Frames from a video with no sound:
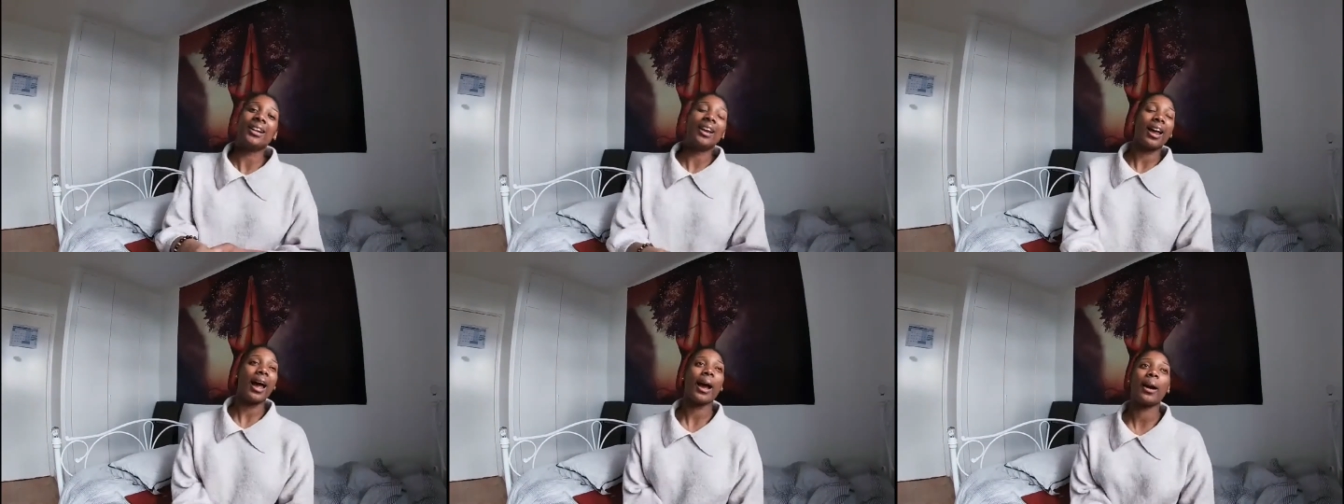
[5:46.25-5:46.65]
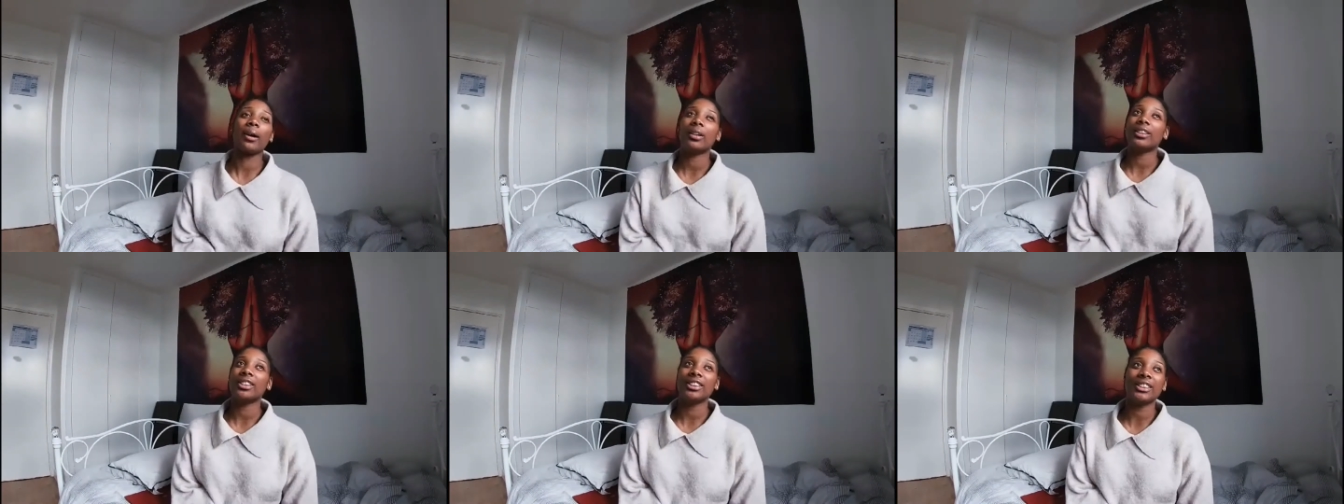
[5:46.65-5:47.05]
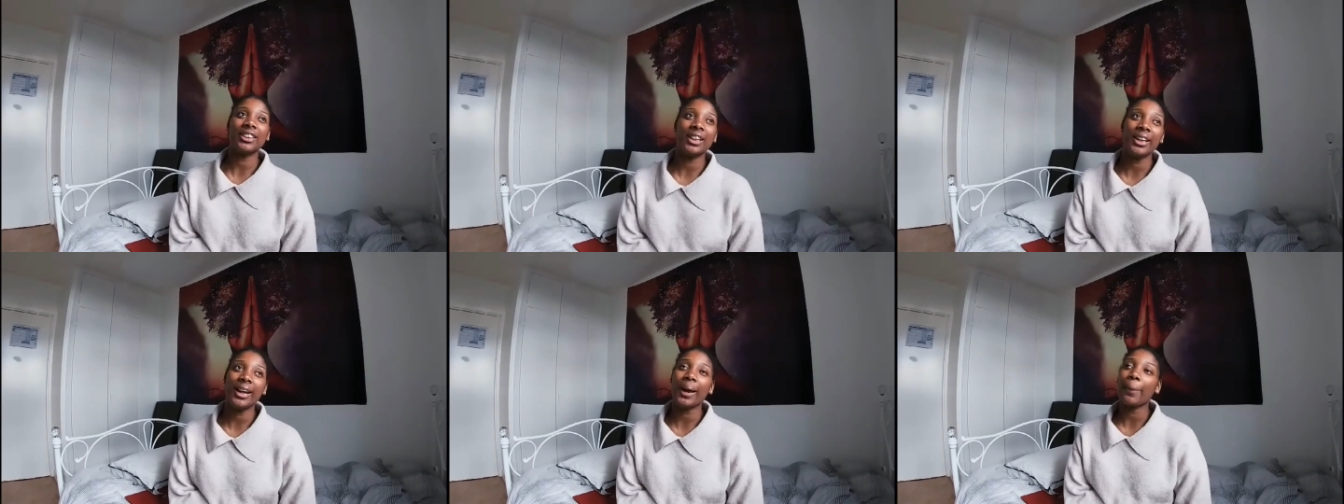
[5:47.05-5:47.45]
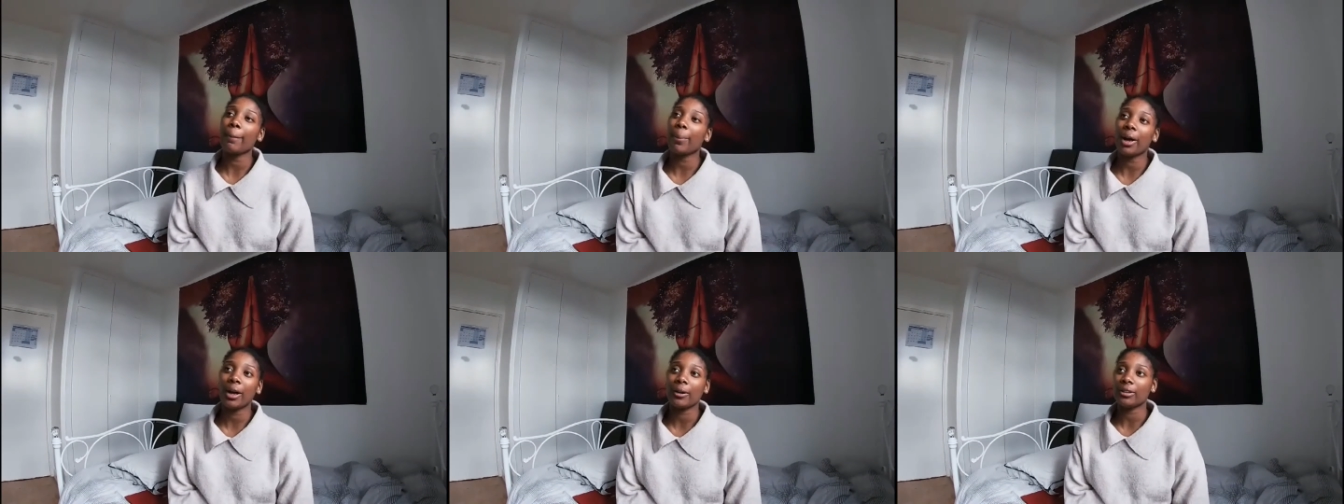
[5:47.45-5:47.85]
like honestly,
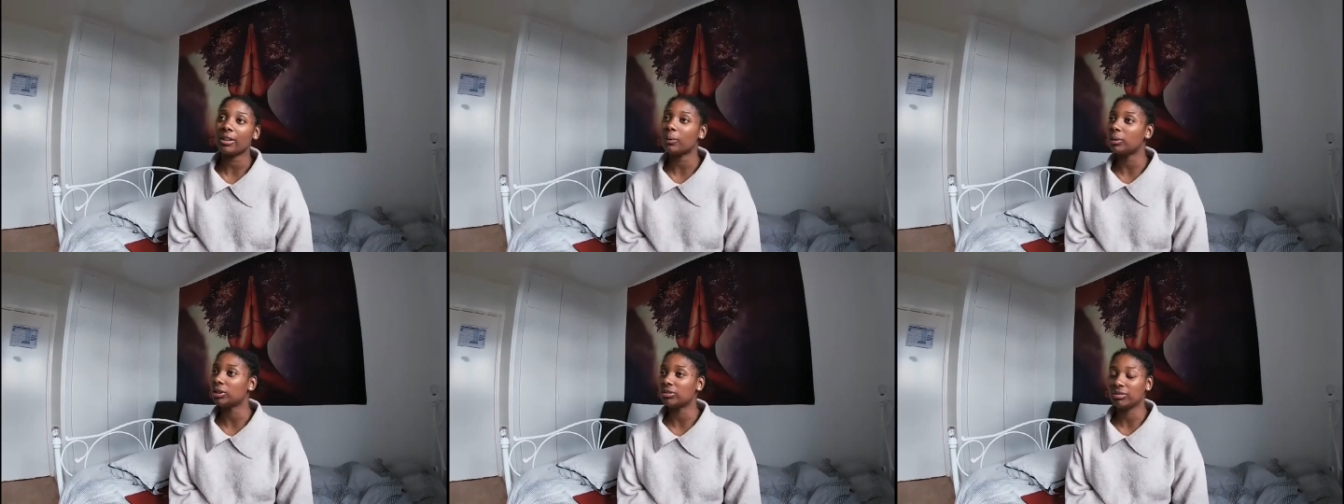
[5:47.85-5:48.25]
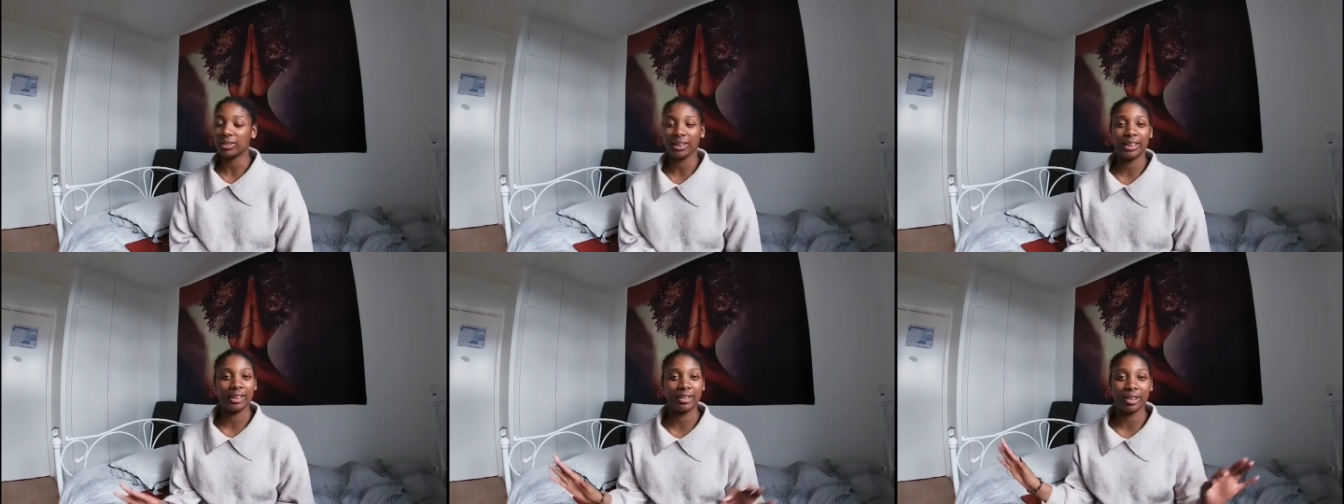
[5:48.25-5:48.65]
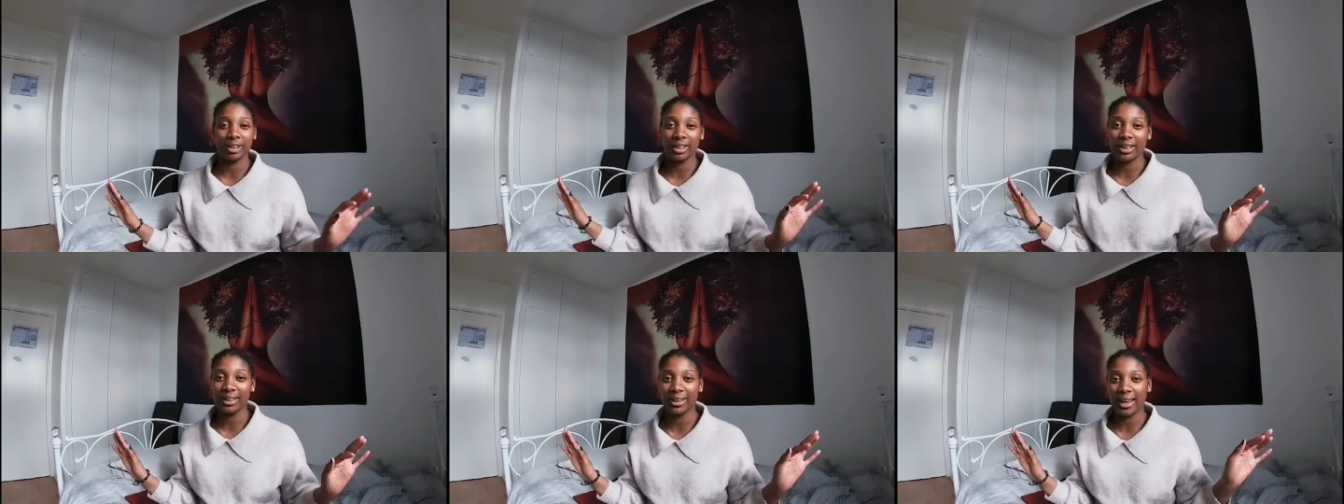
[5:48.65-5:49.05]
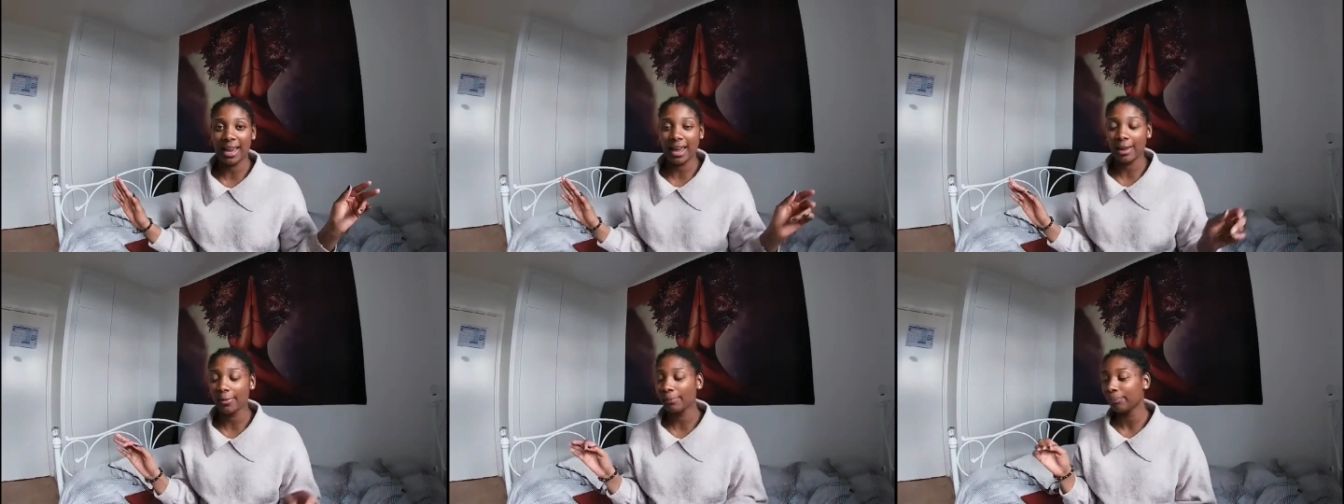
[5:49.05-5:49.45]
but it was really good in
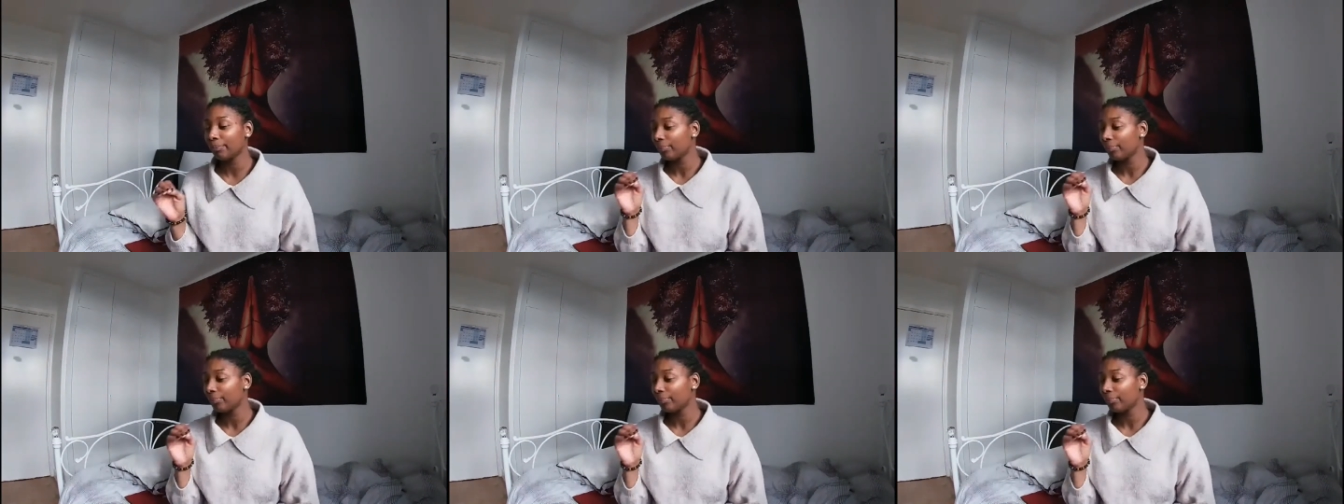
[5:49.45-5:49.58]
there.